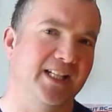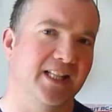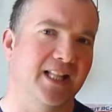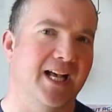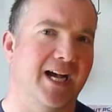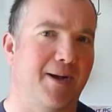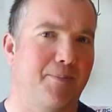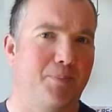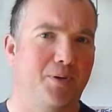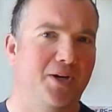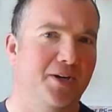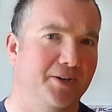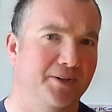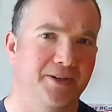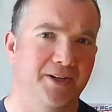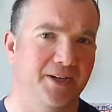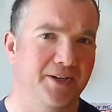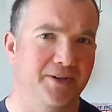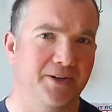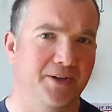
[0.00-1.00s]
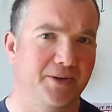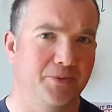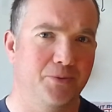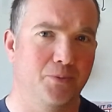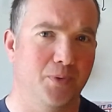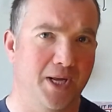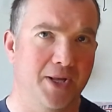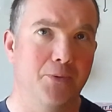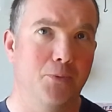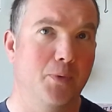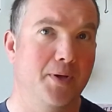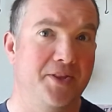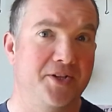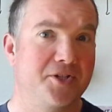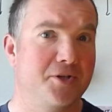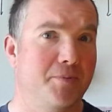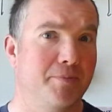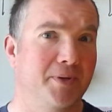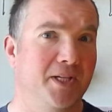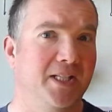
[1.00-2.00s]
lap on with
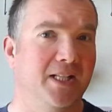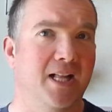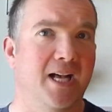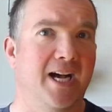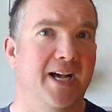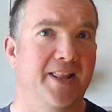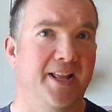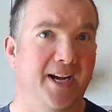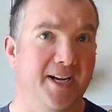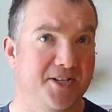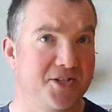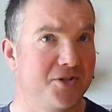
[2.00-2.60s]
somebody like that.